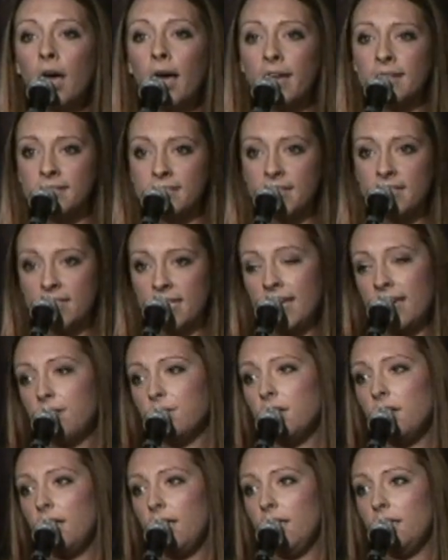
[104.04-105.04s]
I sit
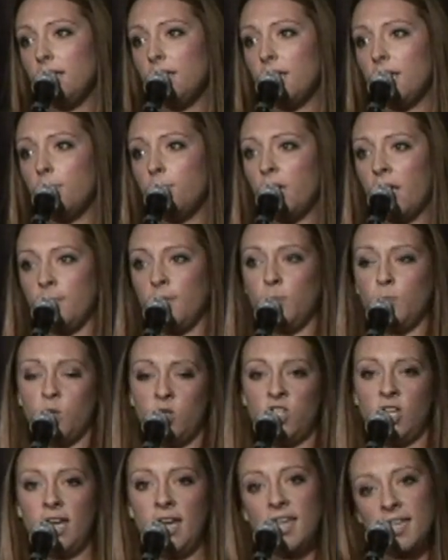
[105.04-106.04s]
down, and Bobby
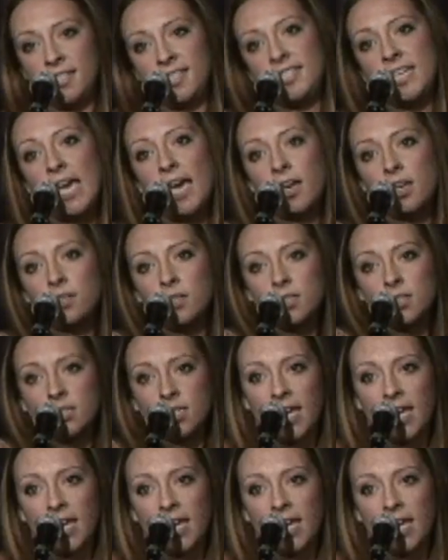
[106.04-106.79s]
Boucher gets tackled,